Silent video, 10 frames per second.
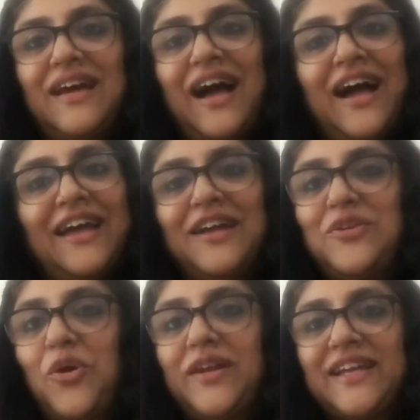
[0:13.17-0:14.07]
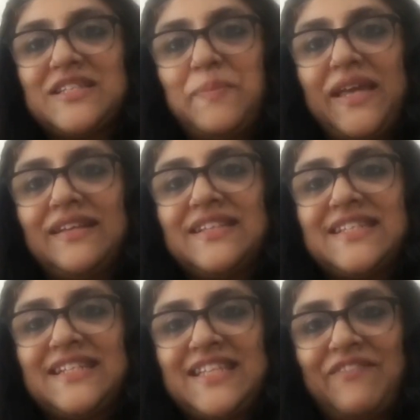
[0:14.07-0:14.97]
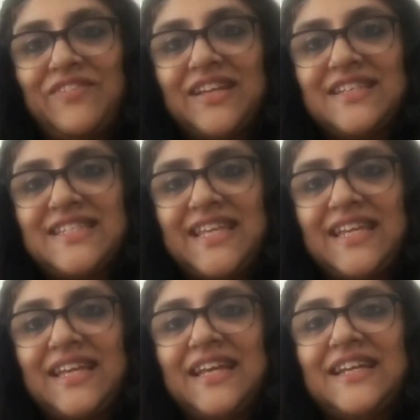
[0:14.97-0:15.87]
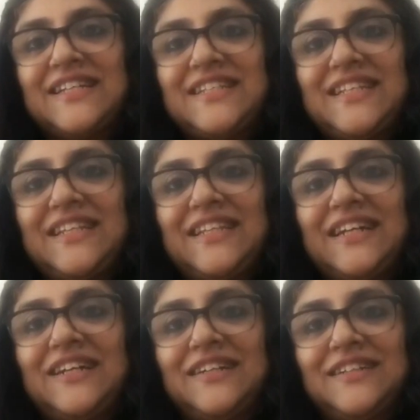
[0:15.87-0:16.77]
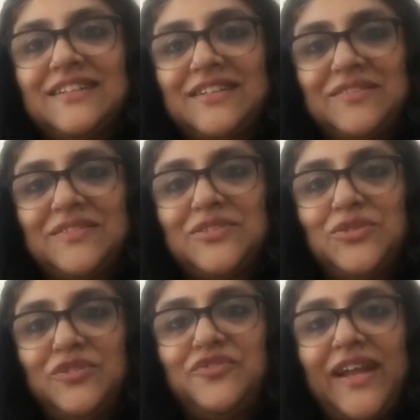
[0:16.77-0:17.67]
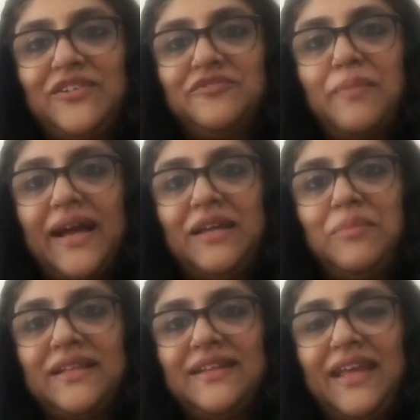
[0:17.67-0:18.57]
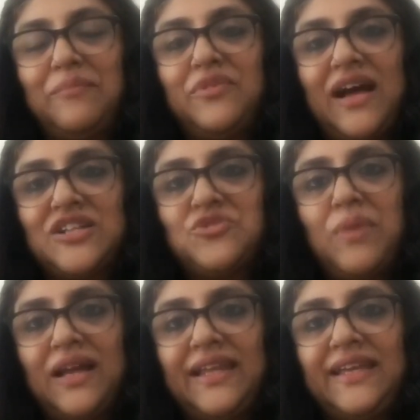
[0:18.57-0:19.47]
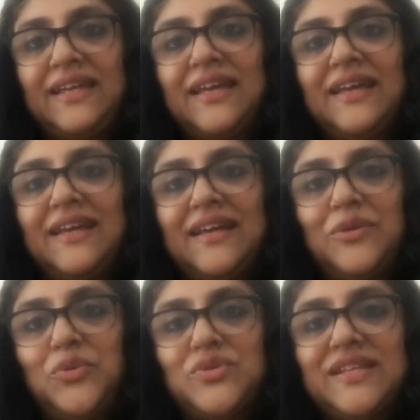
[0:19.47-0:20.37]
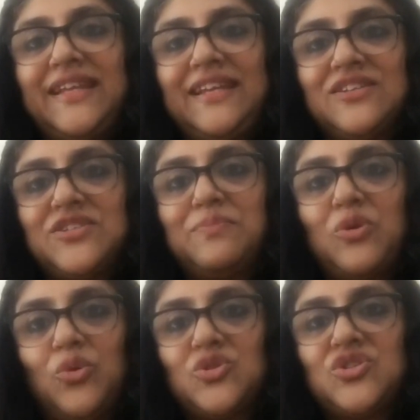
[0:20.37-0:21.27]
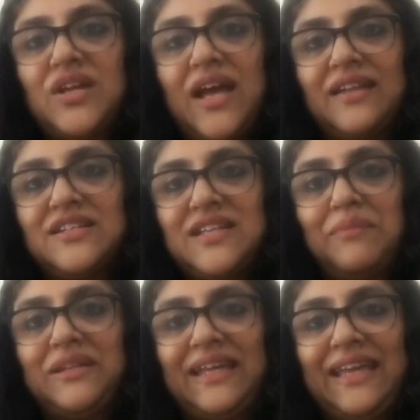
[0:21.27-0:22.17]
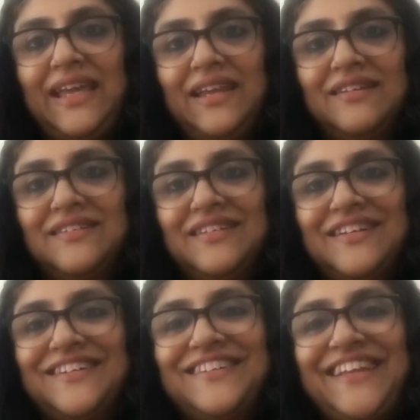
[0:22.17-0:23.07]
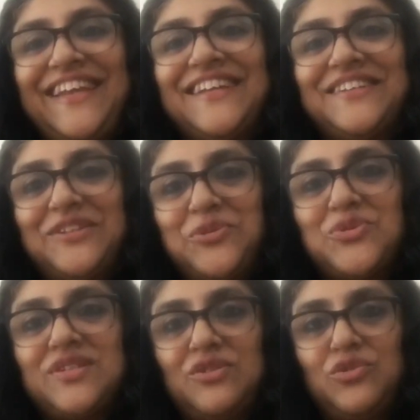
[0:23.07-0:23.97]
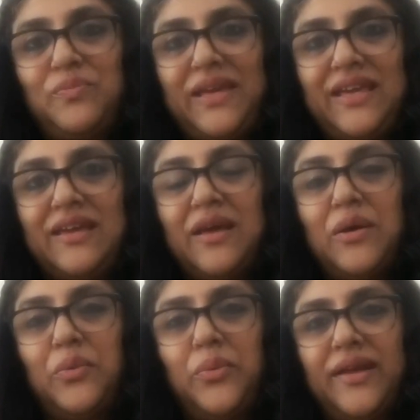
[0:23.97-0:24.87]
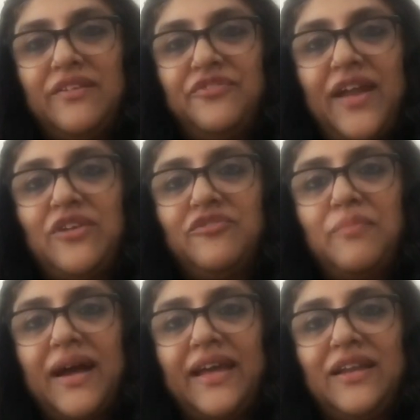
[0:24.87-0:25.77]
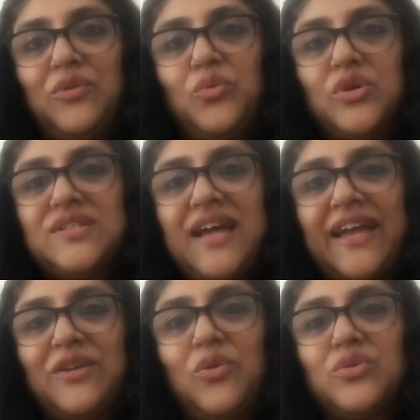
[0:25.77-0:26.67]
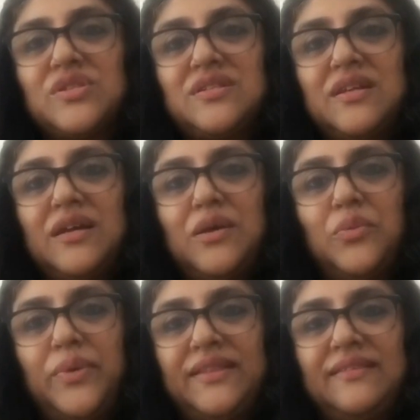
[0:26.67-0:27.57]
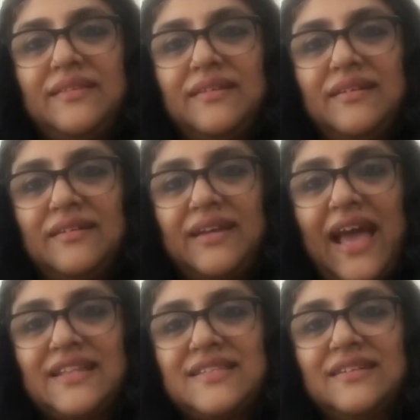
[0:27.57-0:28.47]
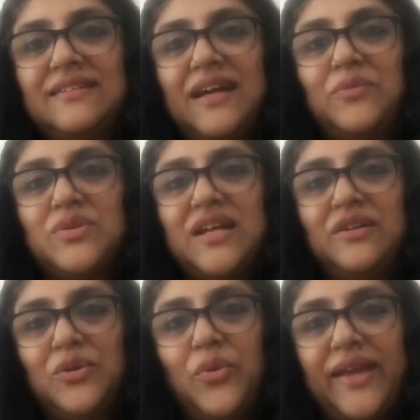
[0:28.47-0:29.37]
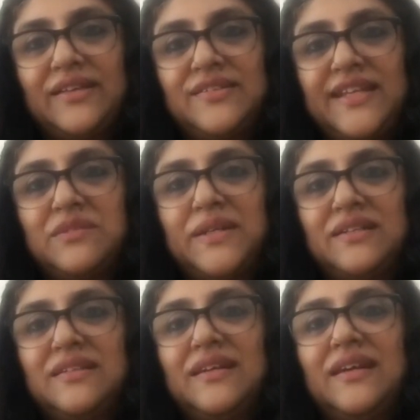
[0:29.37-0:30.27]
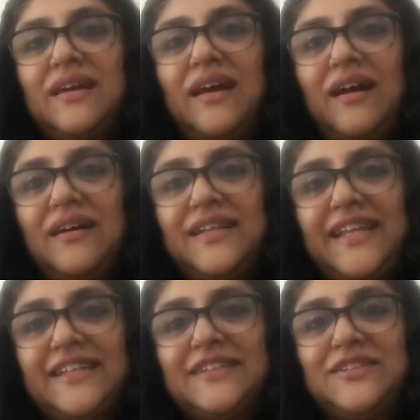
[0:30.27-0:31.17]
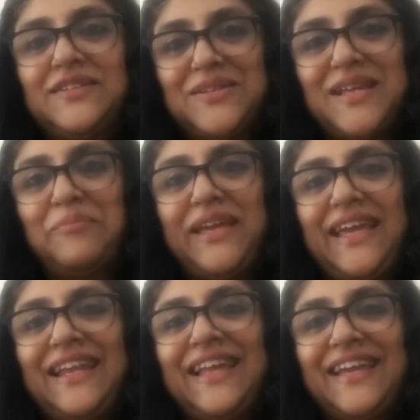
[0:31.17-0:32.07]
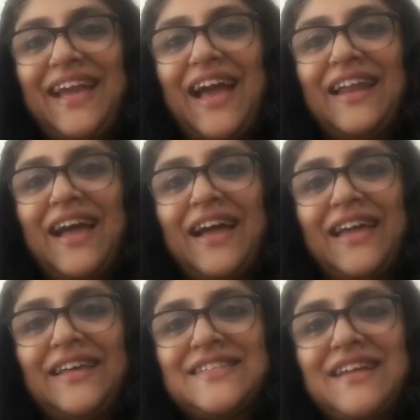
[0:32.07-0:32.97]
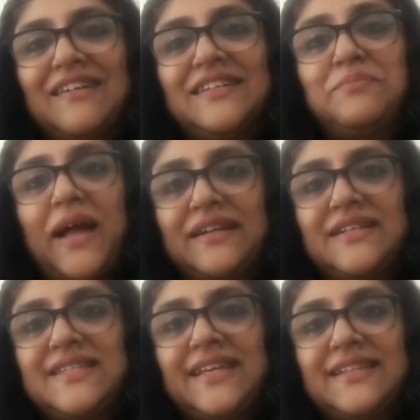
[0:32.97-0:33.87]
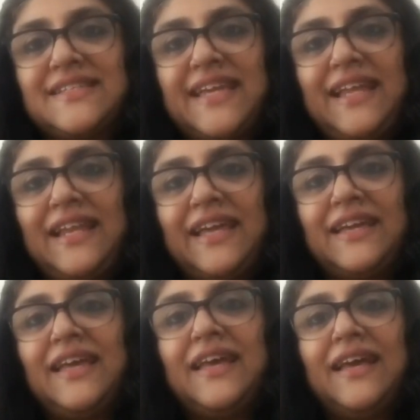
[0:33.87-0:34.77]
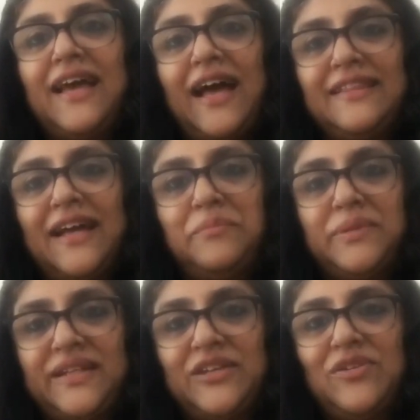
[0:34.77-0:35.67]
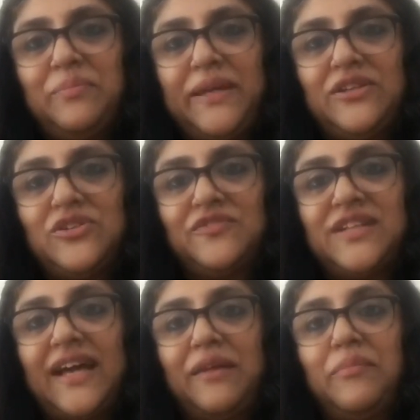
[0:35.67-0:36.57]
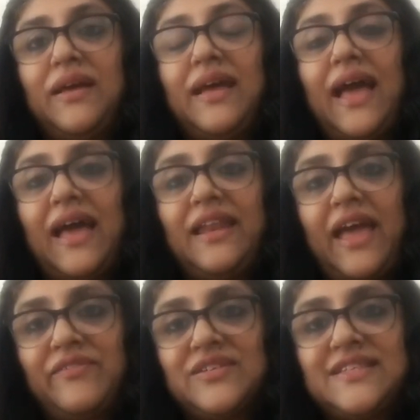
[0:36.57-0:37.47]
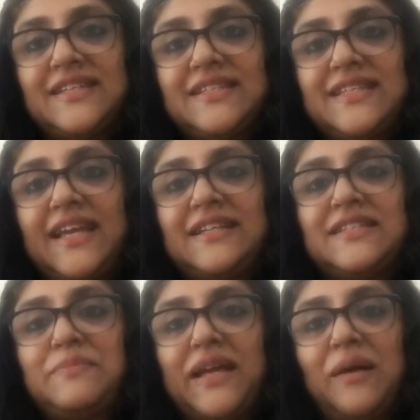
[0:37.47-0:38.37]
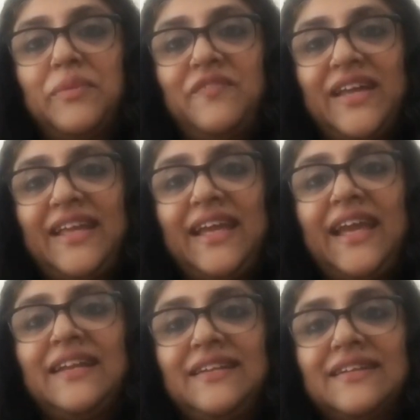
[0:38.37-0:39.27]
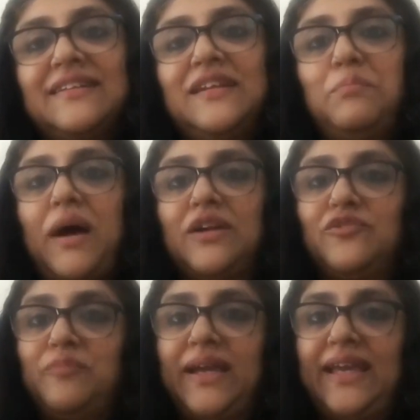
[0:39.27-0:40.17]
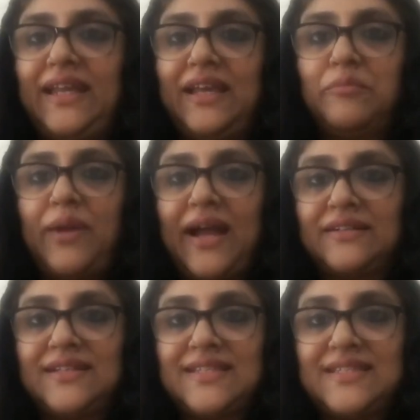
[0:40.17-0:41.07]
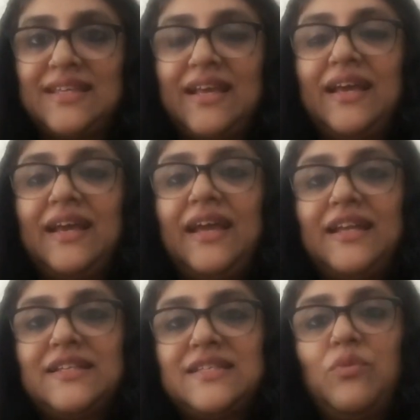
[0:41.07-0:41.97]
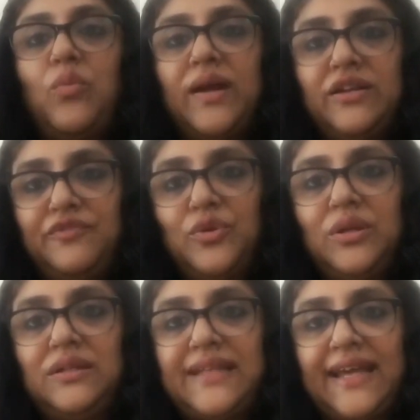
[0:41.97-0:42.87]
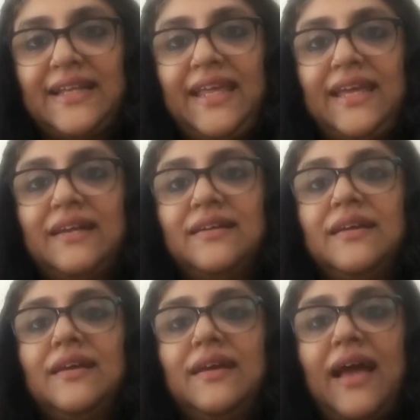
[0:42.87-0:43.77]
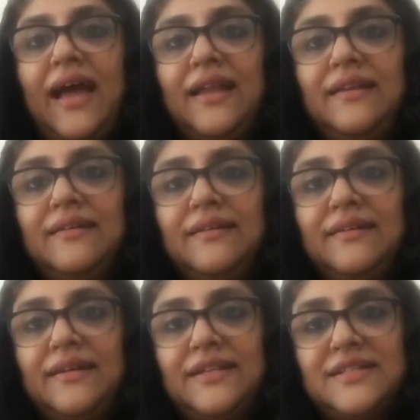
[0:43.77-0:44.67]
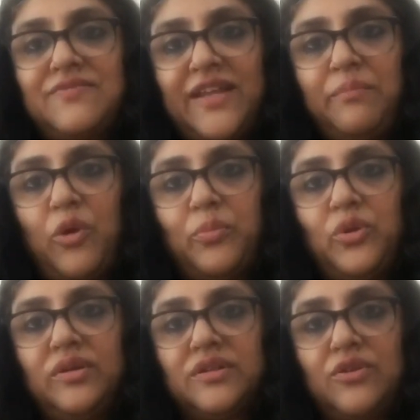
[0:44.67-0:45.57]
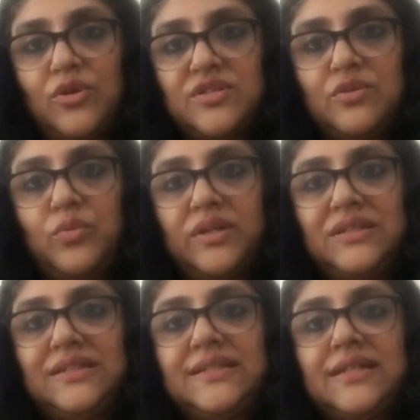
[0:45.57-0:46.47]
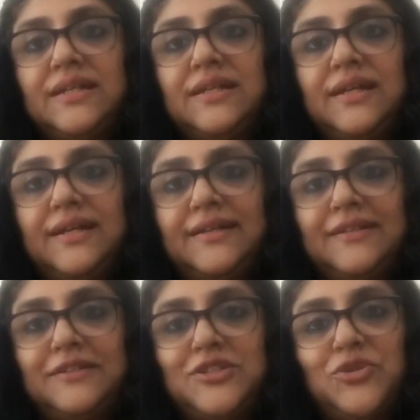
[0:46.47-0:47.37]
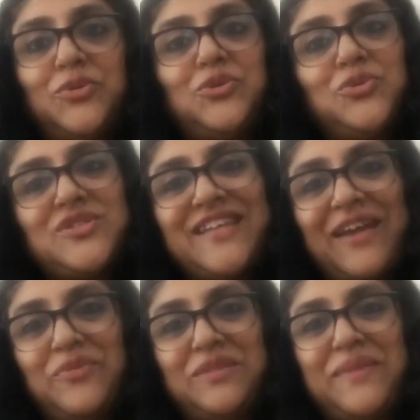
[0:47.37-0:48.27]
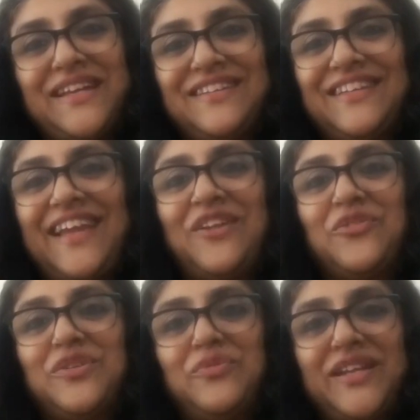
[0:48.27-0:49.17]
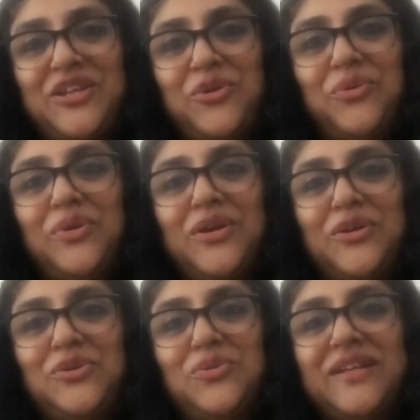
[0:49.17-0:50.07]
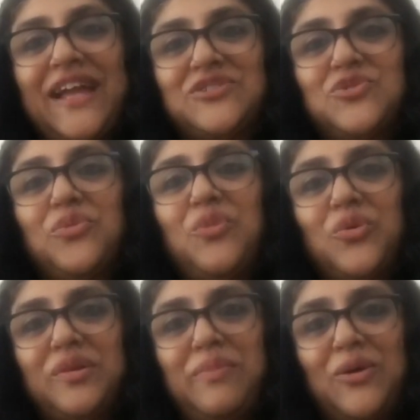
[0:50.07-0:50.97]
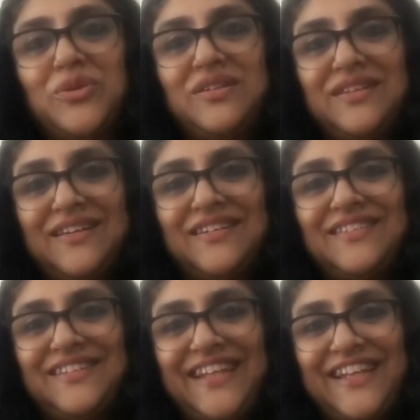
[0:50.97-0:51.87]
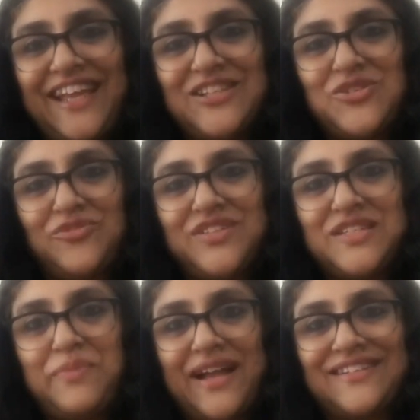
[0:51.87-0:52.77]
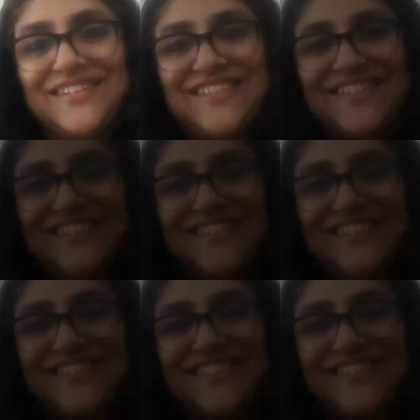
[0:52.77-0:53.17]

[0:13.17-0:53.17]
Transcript: I had not experienced its efficacy till a good friend of mine by the name Raj Mali, who's a leadership coach and a shamanic healer, reintroduced it to me when a friend of mine who was diagnosed with cancer and was undergoing treatment needed some healing, and I started practicing this healing at that particular period of time, and ever since it's become a very integral part of my healing practice. It is a wonderful technique and it is very popular across the world. So do stay with me till the end of the video. You will get to know more about the details of this practice.